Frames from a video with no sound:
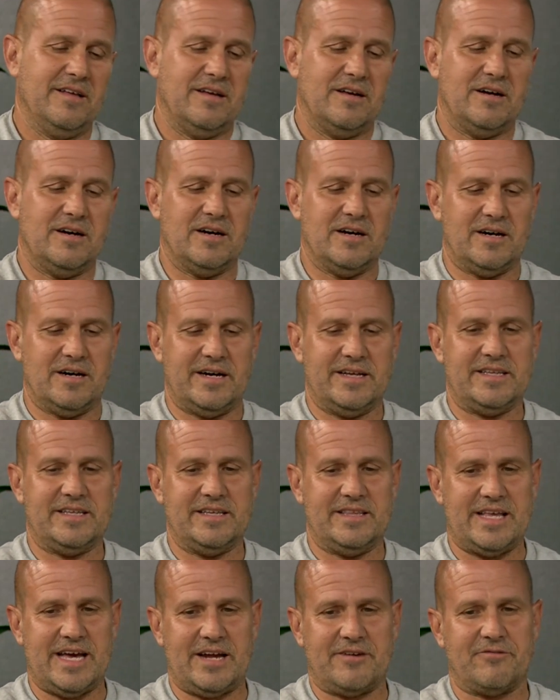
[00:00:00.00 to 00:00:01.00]
Uh, I
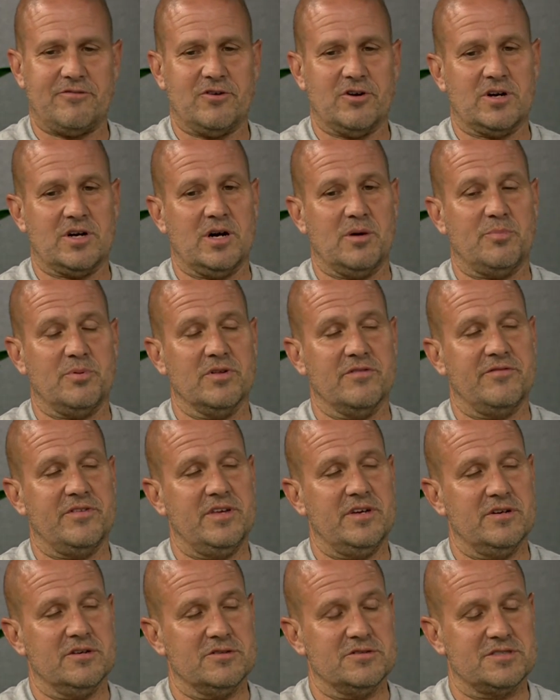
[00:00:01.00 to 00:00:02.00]
did that for a couple of
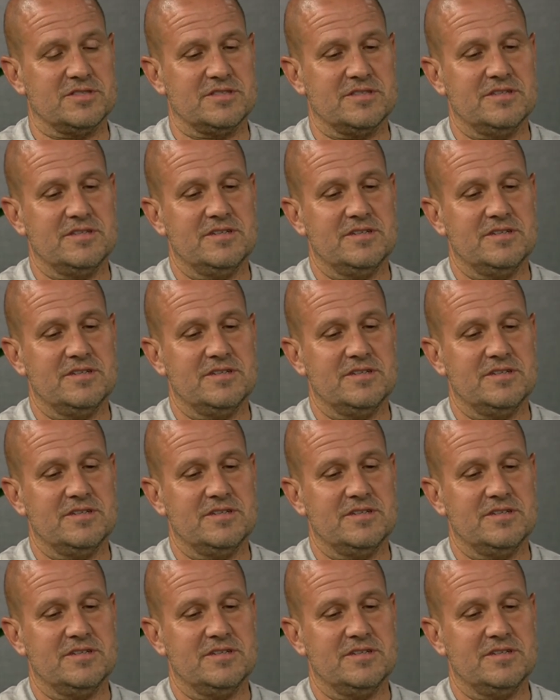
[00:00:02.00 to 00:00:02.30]
years.